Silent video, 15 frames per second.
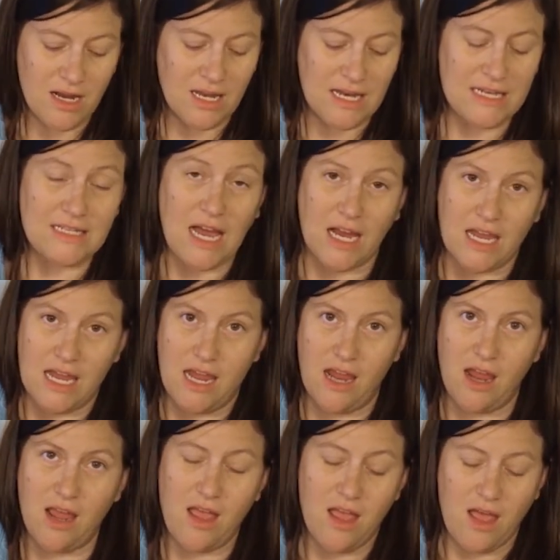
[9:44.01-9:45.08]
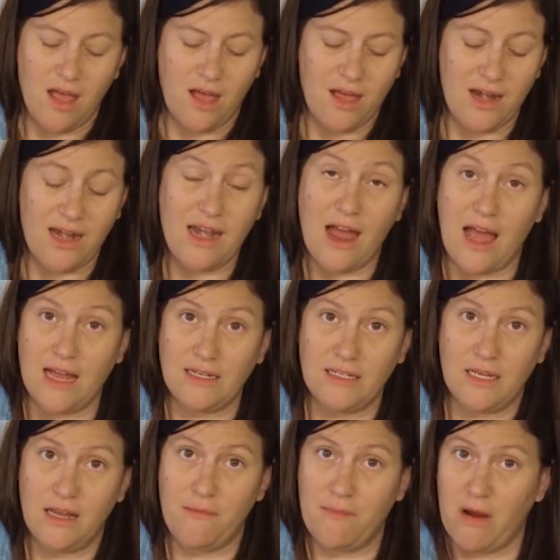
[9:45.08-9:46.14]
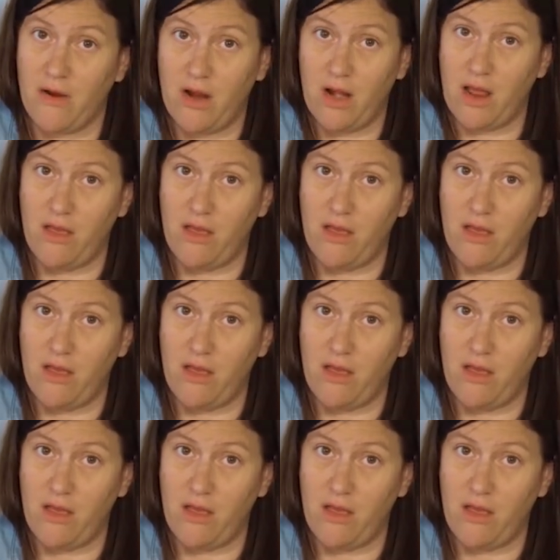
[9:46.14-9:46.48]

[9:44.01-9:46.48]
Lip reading: Kentucky, not Marion,